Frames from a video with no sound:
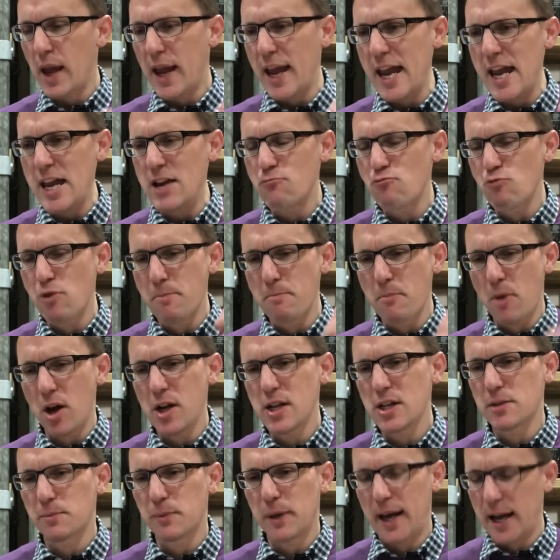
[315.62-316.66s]
It
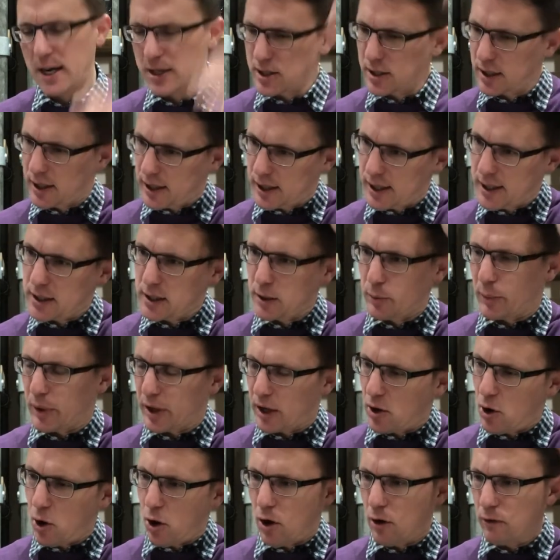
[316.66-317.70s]
reminds me actually a little
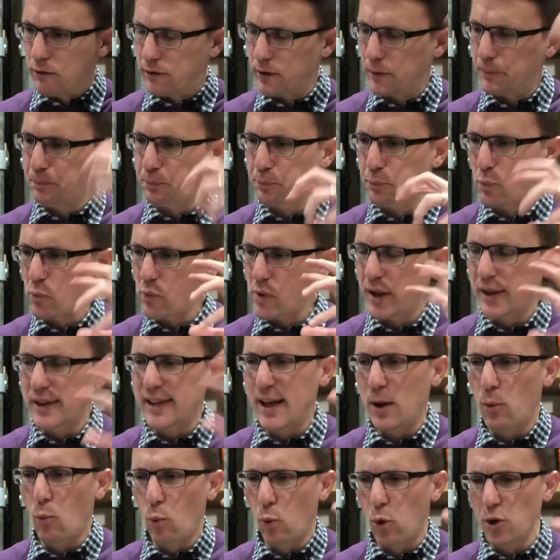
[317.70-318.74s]
bit of
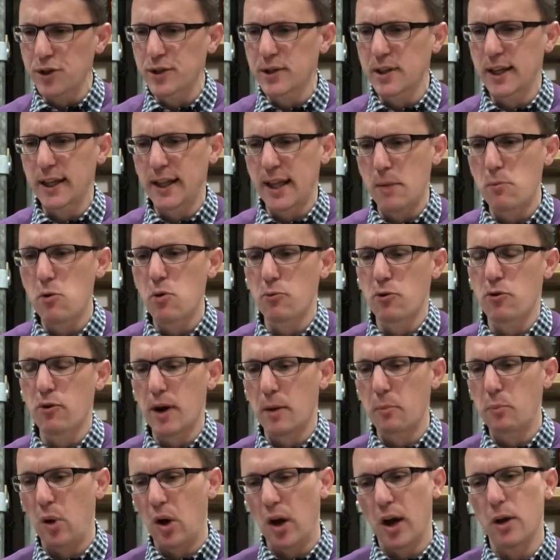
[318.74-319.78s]
It wasn't a lemon
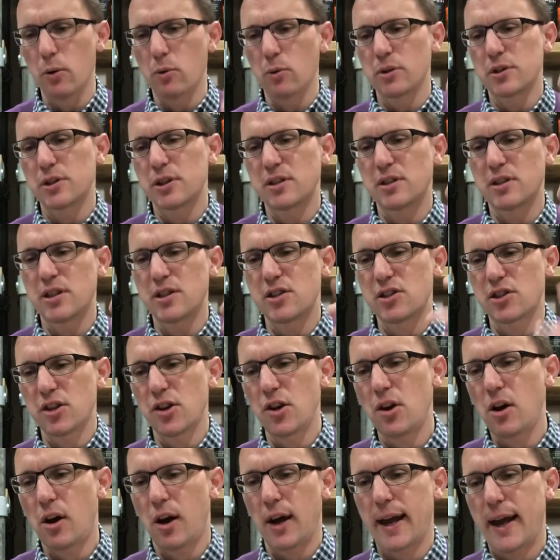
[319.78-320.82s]
meringue pie, it was a
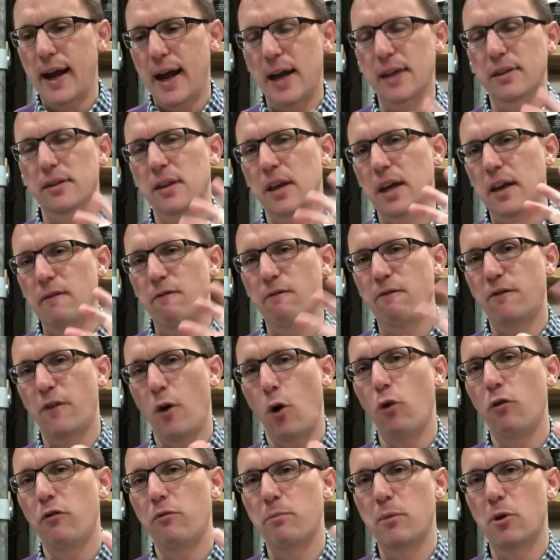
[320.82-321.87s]
dessert I had that
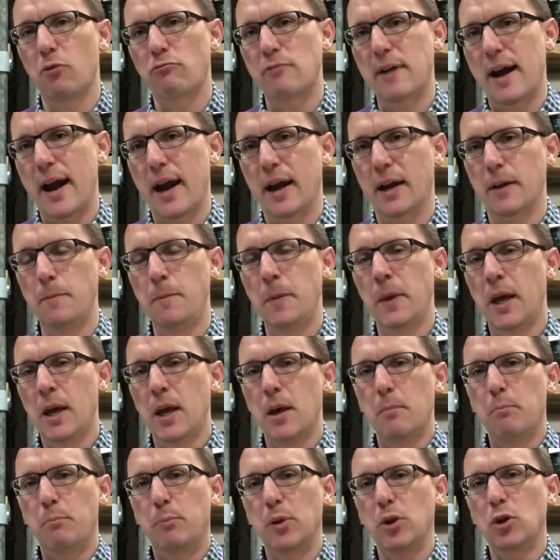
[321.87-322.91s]
involved meringue,
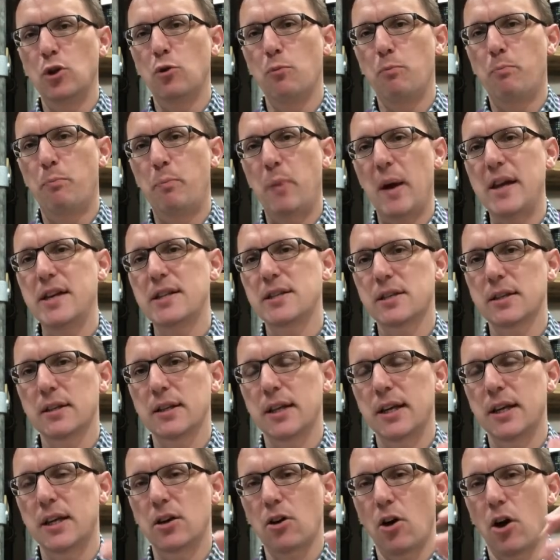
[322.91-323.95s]
but you
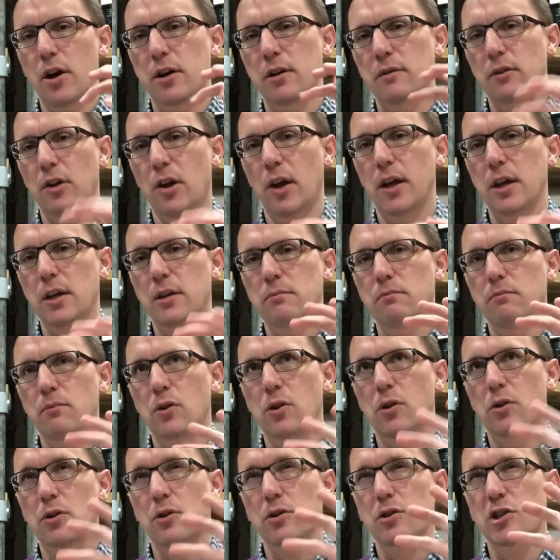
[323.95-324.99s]
basically kind of like
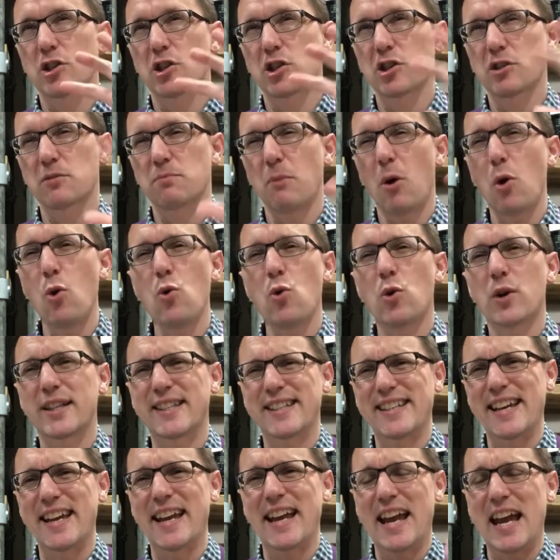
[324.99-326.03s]

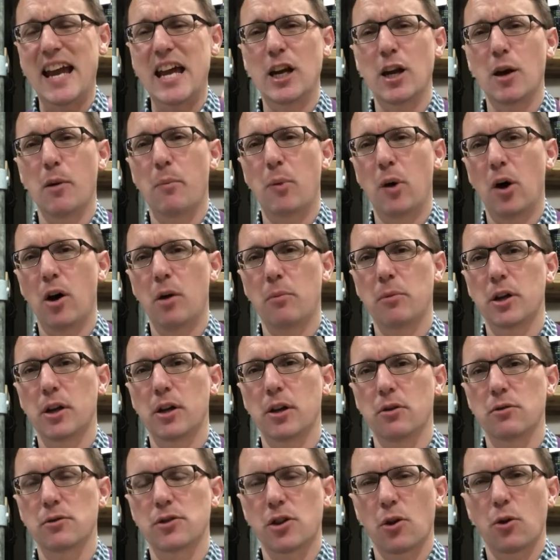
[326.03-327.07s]
smoked it in a
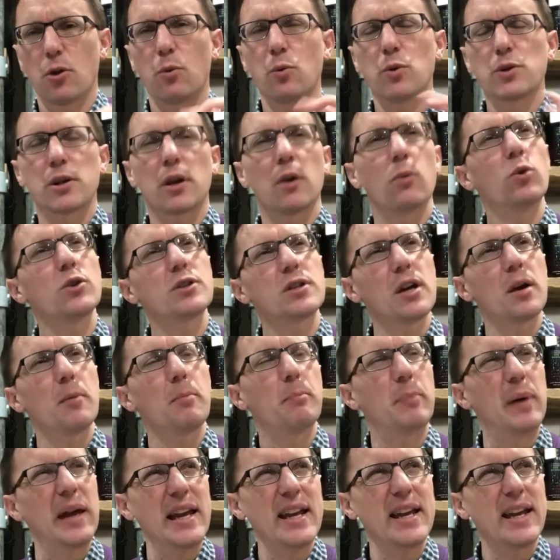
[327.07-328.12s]
barbecue. So it was, was it a
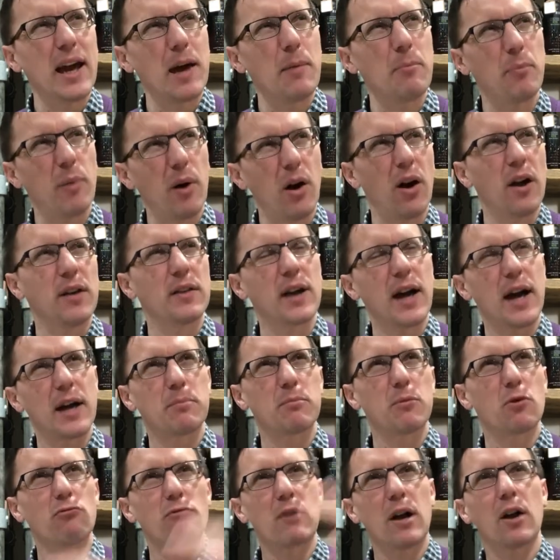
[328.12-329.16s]
pecan pie that had
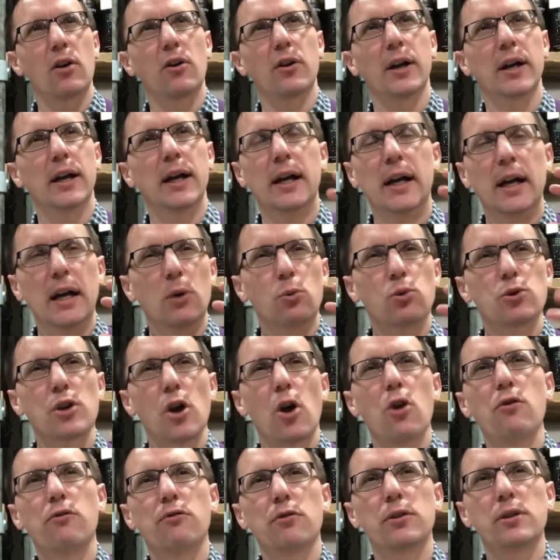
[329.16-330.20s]
meringue on it? It was
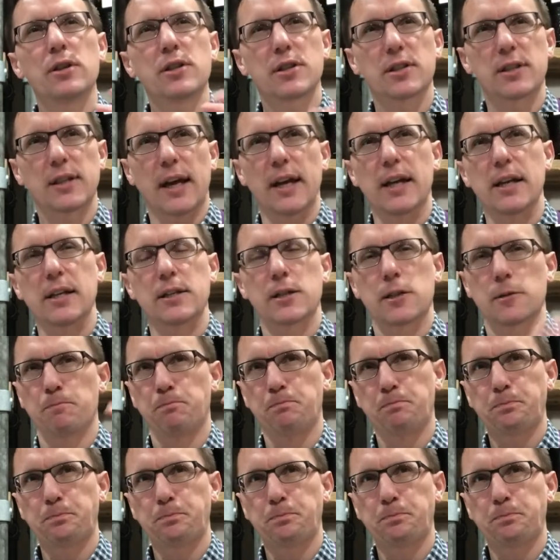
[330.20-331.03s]
over in the States,